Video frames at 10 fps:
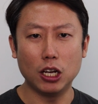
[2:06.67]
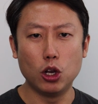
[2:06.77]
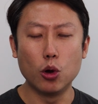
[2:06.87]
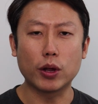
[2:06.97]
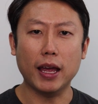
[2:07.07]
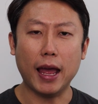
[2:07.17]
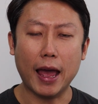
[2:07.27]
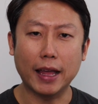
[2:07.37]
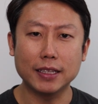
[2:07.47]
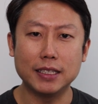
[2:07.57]
a look
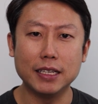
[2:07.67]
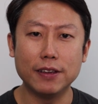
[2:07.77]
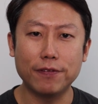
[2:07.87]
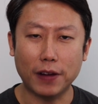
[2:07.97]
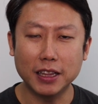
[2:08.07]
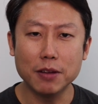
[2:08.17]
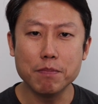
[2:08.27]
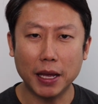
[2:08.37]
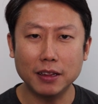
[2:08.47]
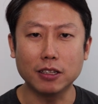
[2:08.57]
at the
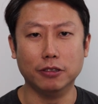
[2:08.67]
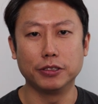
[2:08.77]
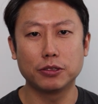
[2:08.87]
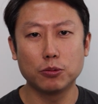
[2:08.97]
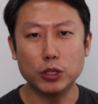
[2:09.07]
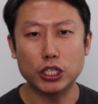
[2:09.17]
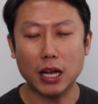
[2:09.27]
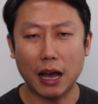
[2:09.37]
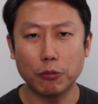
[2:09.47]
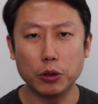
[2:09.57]
fundamentals,
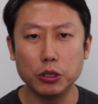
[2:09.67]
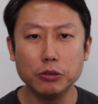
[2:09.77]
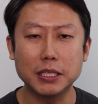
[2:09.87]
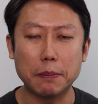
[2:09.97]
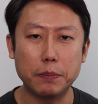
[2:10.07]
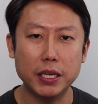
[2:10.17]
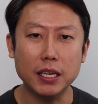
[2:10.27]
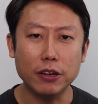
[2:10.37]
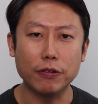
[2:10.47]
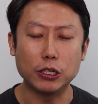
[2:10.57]
which I will use the
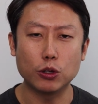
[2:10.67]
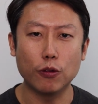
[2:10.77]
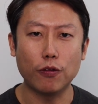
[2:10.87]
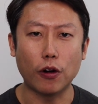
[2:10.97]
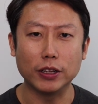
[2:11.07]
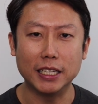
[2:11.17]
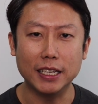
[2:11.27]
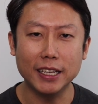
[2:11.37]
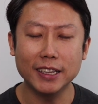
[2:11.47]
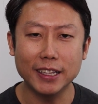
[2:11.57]
PE ratio for the
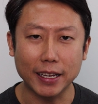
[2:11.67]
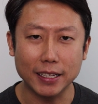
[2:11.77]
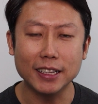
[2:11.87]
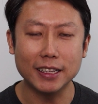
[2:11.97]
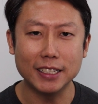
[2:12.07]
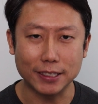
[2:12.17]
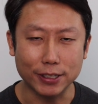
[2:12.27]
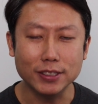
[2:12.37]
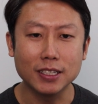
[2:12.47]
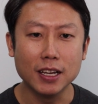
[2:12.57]

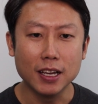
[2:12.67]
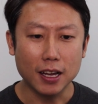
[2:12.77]
indices,